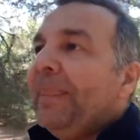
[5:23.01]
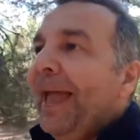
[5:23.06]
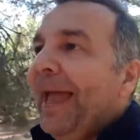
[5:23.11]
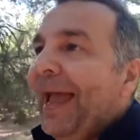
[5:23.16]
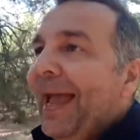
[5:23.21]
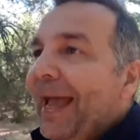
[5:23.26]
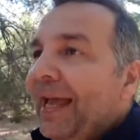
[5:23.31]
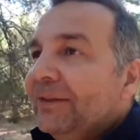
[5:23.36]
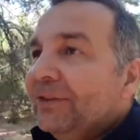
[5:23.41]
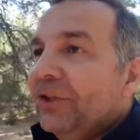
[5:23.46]

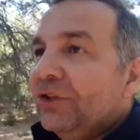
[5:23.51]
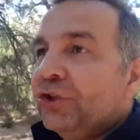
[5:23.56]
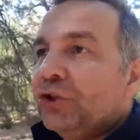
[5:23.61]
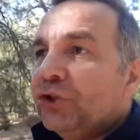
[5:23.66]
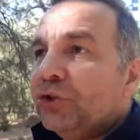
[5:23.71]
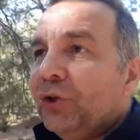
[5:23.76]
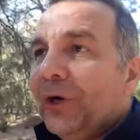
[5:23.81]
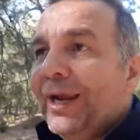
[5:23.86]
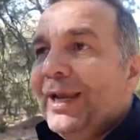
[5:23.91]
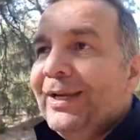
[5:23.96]
and
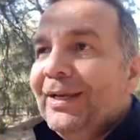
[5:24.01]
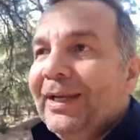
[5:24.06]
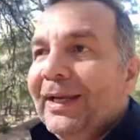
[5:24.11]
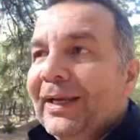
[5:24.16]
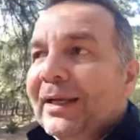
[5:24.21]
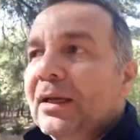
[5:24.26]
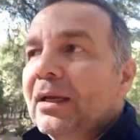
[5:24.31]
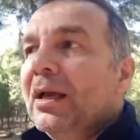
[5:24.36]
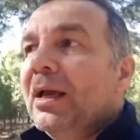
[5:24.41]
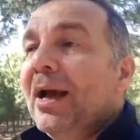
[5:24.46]

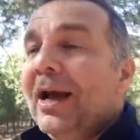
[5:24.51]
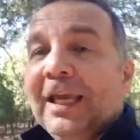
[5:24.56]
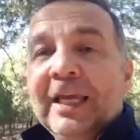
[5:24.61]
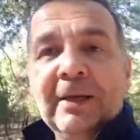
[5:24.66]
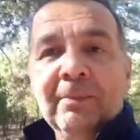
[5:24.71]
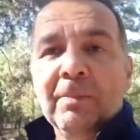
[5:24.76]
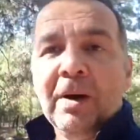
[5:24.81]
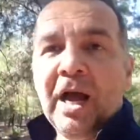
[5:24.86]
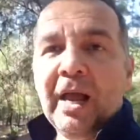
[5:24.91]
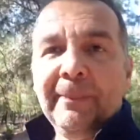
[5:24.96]
trading,
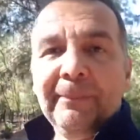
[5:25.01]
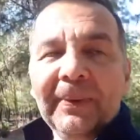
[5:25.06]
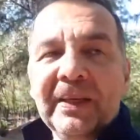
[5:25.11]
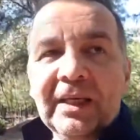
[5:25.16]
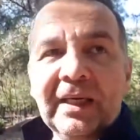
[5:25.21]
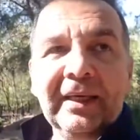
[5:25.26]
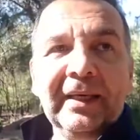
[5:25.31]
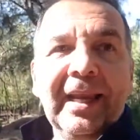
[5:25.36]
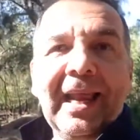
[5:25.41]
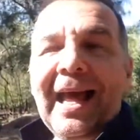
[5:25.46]
in my
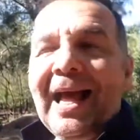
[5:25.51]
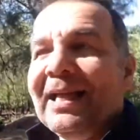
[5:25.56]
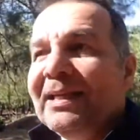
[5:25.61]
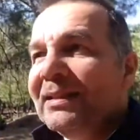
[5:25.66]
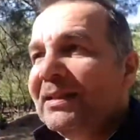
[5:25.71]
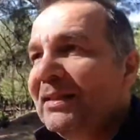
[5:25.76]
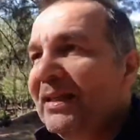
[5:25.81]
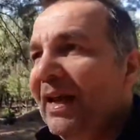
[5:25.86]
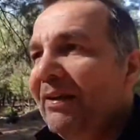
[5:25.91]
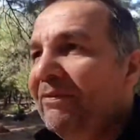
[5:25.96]
opinion,
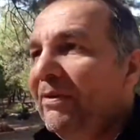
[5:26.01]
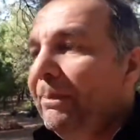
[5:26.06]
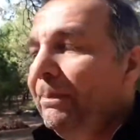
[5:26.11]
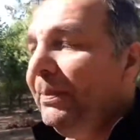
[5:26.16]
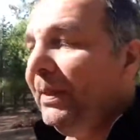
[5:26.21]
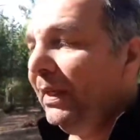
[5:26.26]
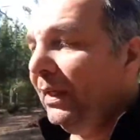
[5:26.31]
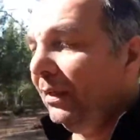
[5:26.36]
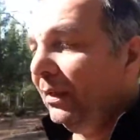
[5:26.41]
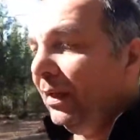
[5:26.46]
has never
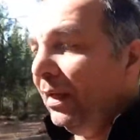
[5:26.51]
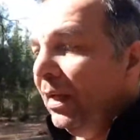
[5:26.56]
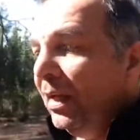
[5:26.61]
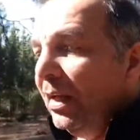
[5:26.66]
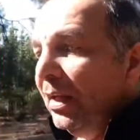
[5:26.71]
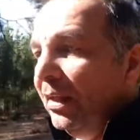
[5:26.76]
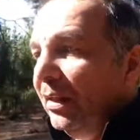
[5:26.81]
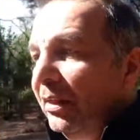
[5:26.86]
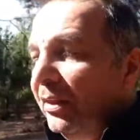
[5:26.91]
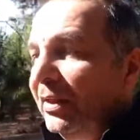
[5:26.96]
been
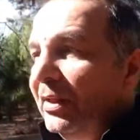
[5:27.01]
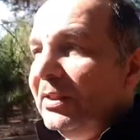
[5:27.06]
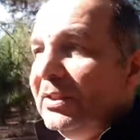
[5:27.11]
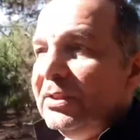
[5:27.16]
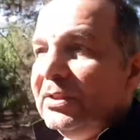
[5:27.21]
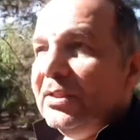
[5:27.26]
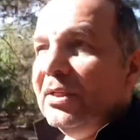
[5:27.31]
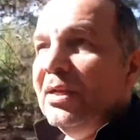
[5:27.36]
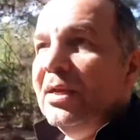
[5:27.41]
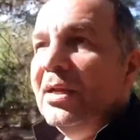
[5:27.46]

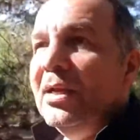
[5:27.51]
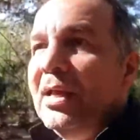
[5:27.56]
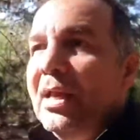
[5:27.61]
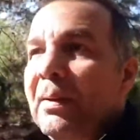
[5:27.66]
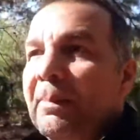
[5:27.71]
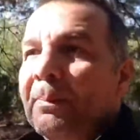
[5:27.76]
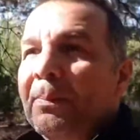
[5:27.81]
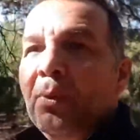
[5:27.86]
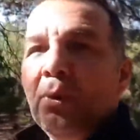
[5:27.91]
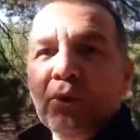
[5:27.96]
this
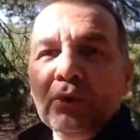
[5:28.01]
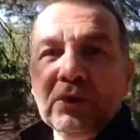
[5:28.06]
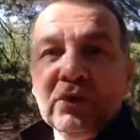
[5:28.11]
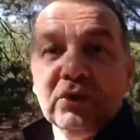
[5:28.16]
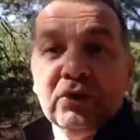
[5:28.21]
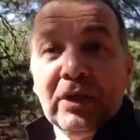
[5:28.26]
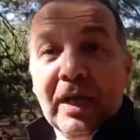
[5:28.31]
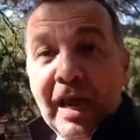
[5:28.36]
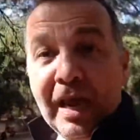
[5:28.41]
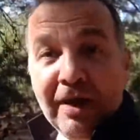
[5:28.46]
important
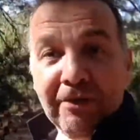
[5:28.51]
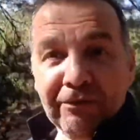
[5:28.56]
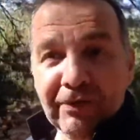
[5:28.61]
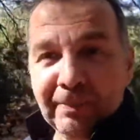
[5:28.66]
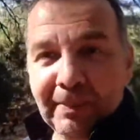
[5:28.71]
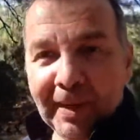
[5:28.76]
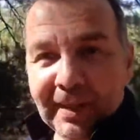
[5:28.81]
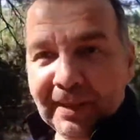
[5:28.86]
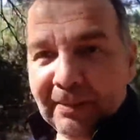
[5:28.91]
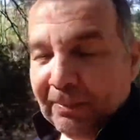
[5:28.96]
to
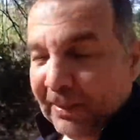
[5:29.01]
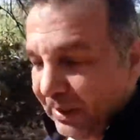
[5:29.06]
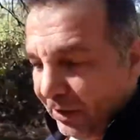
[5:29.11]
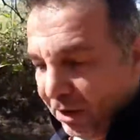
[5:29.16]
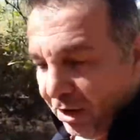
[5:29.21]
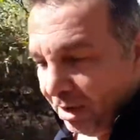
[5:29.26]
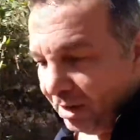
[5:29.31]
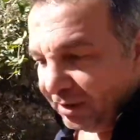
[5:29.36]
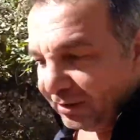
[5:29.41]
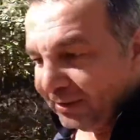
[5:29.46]
everybody,
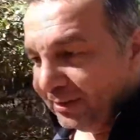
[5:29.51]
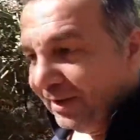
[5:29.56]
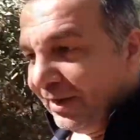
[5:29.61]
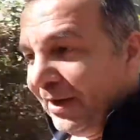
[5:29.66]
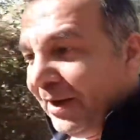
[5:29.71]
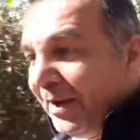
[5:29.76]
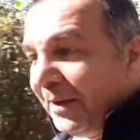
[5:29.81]
because